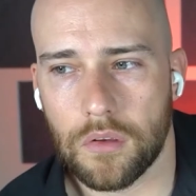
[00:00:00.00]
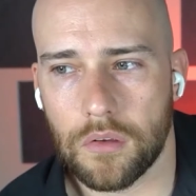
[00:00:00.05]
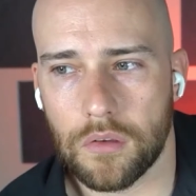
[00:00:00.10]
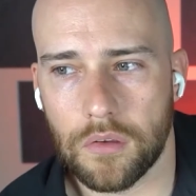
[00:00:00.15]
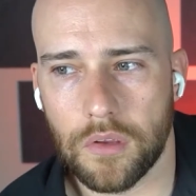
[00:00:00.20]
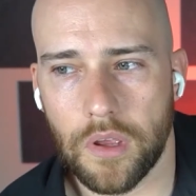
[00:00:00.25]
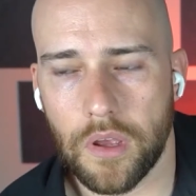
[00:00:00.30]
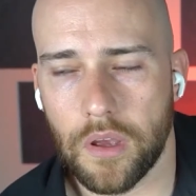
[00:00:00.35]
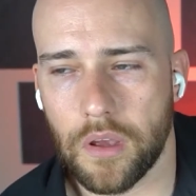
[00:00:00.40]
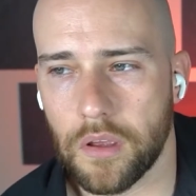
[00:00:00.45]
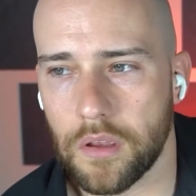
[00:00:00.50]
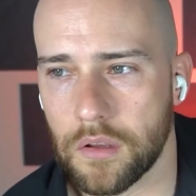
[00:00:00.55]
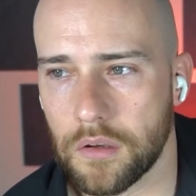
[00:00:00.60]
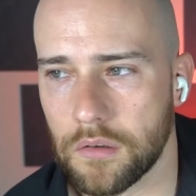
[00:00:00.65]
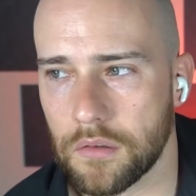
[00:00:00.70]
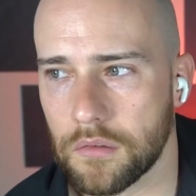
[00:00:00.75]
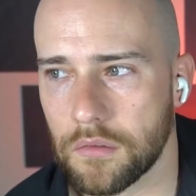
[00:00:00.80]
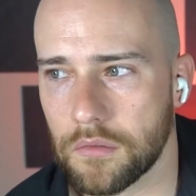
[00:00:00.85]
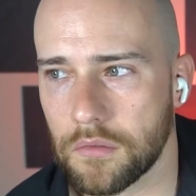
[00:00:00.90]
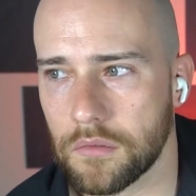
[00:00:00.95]
Yeah.
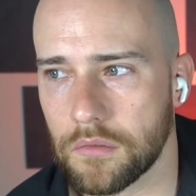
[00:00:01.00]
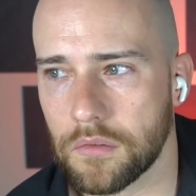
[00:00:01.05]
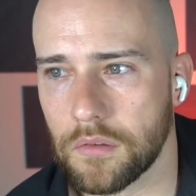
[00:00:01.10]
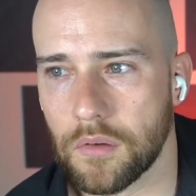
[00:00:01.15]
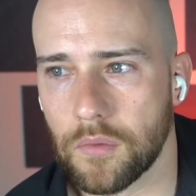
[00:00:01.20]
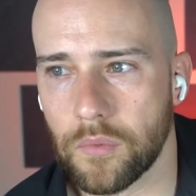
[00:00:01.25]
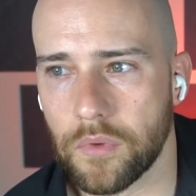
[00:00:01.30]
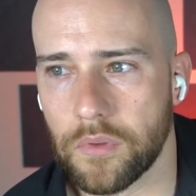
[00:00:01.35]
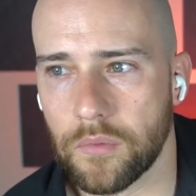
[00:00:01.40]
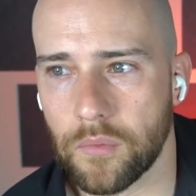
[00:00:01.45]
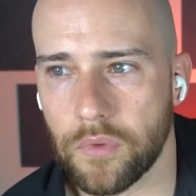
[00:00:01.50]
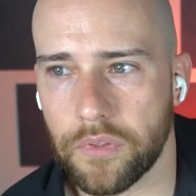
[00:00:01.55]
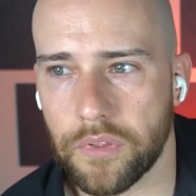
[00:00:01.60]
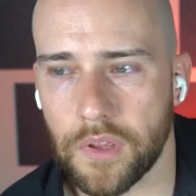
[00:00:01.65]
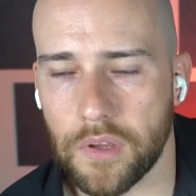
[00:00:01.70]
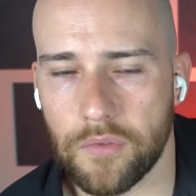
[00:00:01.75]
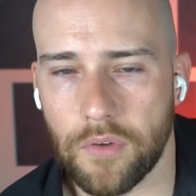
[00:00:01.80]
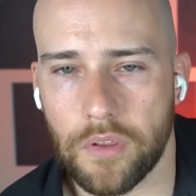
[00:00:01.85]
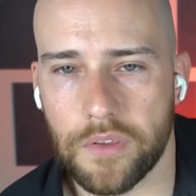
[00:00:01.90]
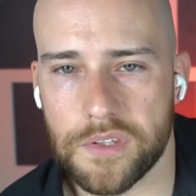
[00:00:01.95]
And, you know, we
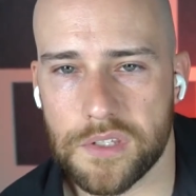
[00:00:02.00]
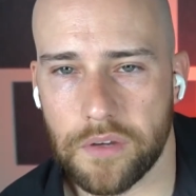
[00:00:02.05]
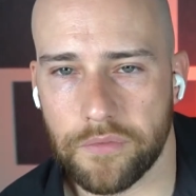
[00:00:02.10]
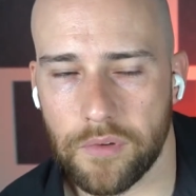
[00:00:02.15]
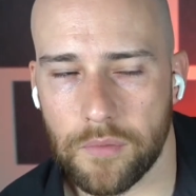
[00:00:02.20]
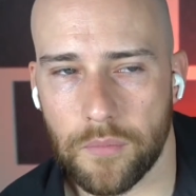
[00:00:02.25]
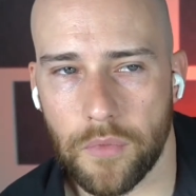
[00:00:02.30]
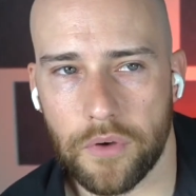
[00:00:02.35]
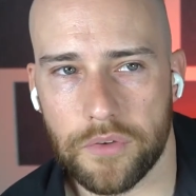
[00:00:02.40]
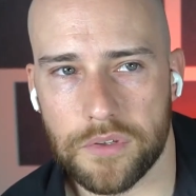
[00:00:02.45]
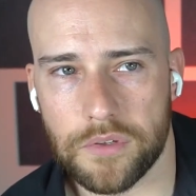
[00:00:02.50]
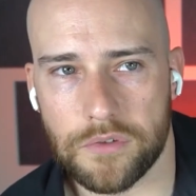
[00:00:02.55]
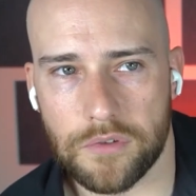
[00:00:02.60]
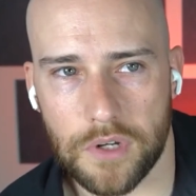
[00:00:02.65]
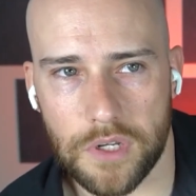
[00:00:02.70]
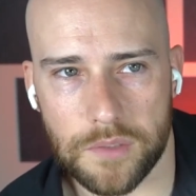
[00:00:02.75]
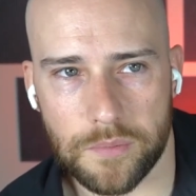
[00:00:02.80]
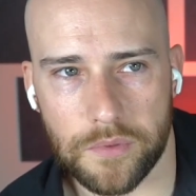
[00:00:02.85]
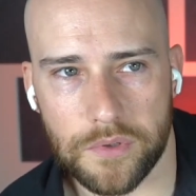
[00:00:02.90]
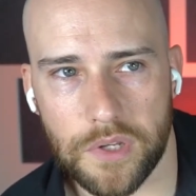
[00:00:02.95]
think of all these different modes of
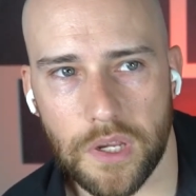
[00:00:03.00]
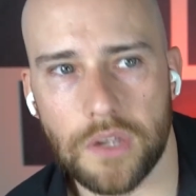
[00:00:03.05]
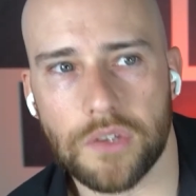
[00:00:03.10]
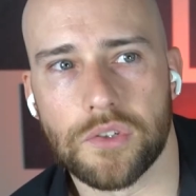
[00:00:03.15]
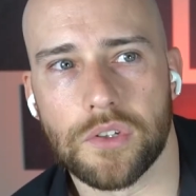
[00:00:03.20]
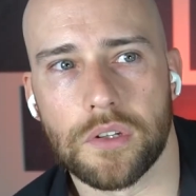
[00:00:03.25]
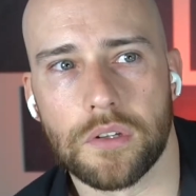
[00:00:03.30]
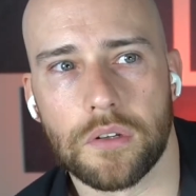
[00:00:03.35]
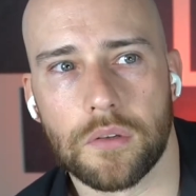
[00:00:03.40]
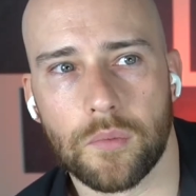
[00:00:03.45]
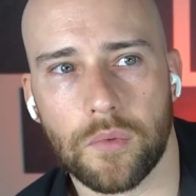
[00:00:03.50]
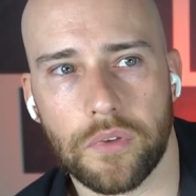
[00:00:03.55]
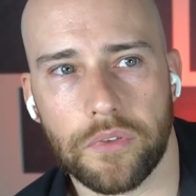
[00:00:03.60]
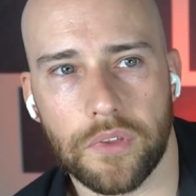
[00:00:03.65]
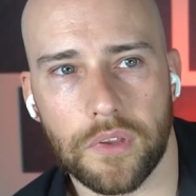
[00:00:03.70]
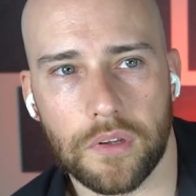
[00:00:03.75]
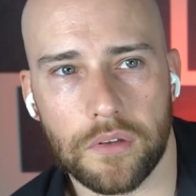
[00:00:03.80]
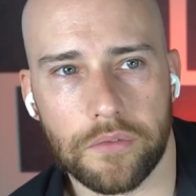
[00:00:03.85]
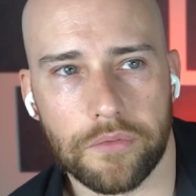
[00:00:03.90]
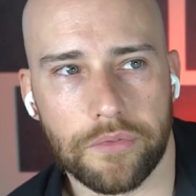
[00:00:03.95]
transportation and we
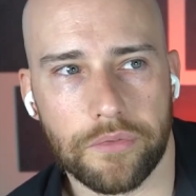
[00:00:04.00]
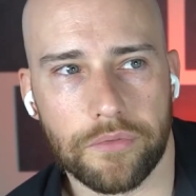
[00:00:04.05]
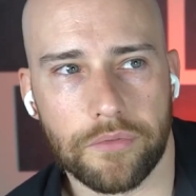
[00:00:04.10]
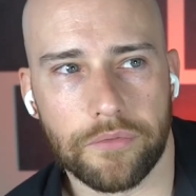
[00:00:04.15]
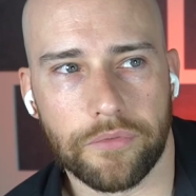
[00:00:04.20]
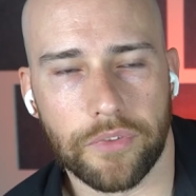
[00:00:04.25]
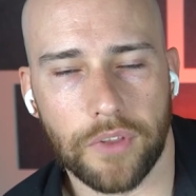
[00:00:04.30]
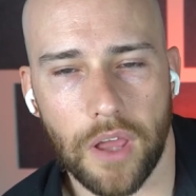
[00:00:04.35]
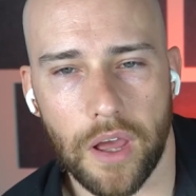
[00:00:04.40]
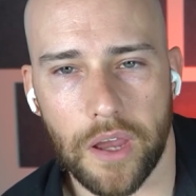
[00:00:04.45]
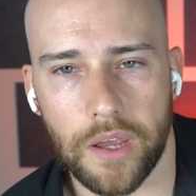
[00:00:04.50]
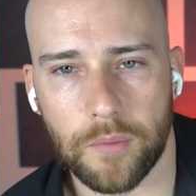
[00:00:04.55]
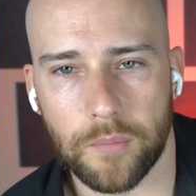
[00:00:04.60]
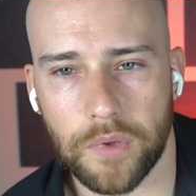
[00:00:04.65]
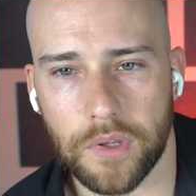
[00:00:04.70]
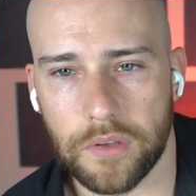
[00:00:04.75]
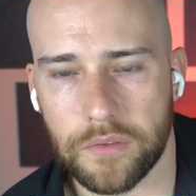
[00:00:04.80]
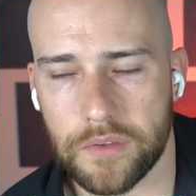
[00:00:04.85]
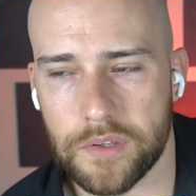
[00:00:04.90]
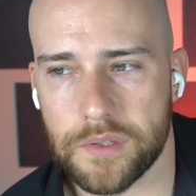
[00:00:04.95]
think of flying
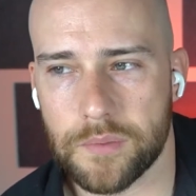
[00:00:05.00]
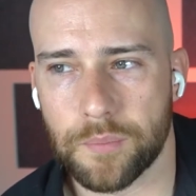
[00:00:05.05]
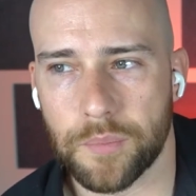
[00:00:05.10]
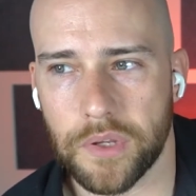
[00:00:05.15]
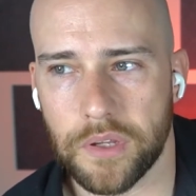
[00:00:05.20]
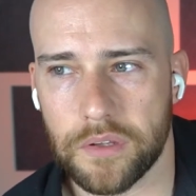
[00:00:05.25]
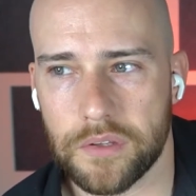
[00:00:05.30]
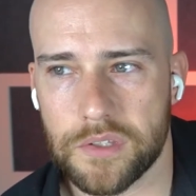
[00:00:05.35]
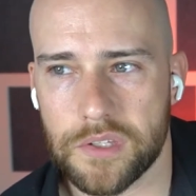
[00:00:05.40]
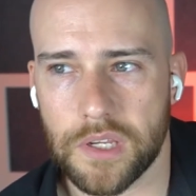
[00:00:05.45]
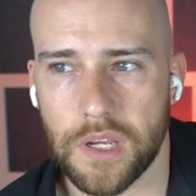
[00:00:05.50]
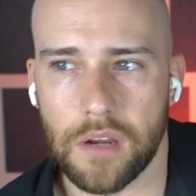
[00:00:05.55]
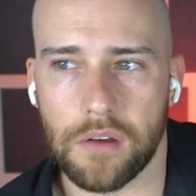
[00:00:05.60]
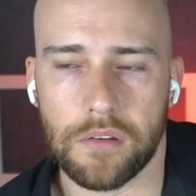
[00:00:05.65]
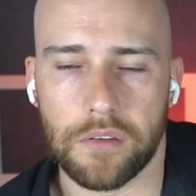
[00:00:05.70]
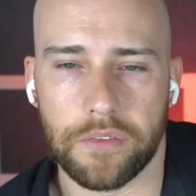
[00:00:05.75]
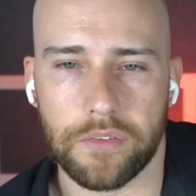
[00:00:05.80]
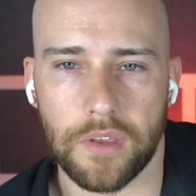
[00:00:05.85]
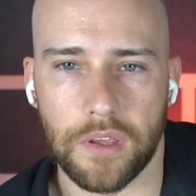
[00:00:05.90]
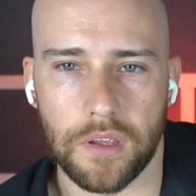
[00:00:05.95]
being this big,
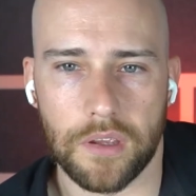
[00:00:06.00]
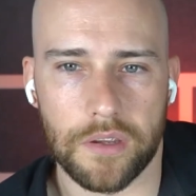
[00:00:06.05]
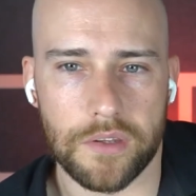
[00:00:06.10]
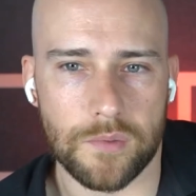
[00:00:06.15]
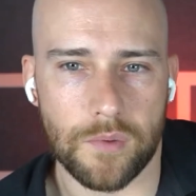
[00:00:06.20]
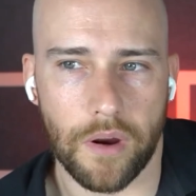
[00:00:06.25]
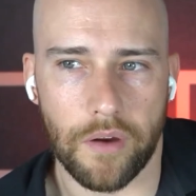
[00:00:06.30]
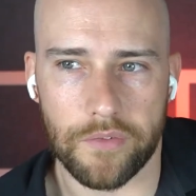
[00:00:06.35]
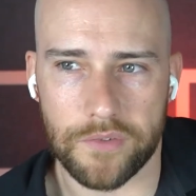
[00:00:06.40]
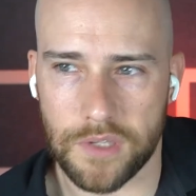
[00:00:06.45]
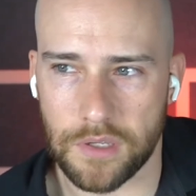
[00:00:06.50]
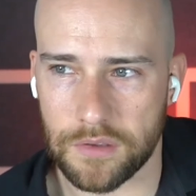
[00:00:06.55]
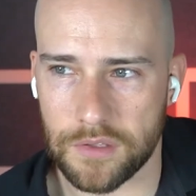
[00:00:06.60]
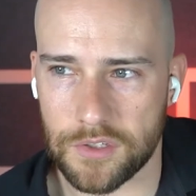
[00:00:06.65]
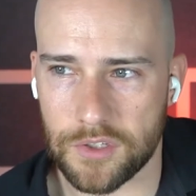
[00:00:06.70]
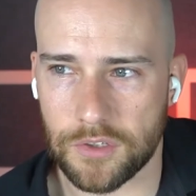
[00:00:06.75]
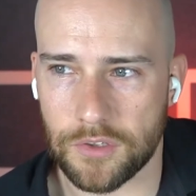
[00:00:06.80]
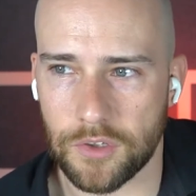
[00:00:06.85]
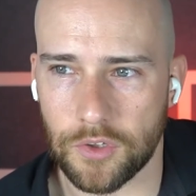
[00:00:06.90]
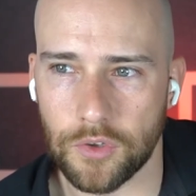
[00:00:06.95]
scary thing because we're obviously in
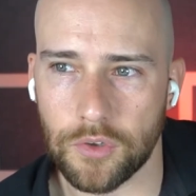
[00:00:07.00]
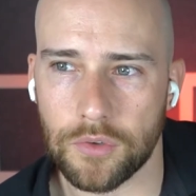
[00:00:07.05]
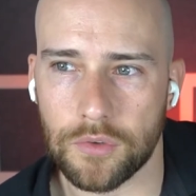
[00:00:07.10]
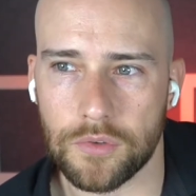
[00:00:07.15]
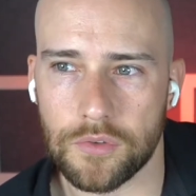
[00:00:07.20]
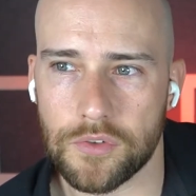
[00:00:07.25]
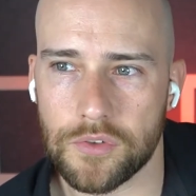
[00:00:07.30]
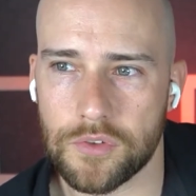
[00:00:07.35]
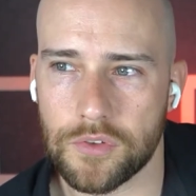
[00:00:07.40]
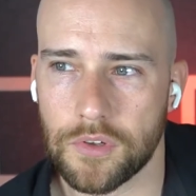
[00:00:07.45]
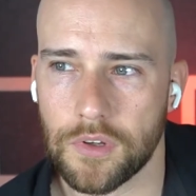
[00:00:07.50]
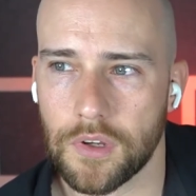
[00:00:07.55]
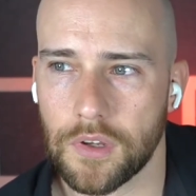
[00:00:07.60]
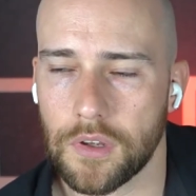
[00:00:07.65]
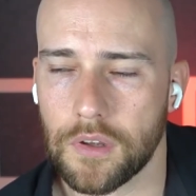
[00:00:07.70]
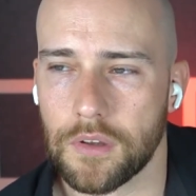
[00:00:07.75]
this huge,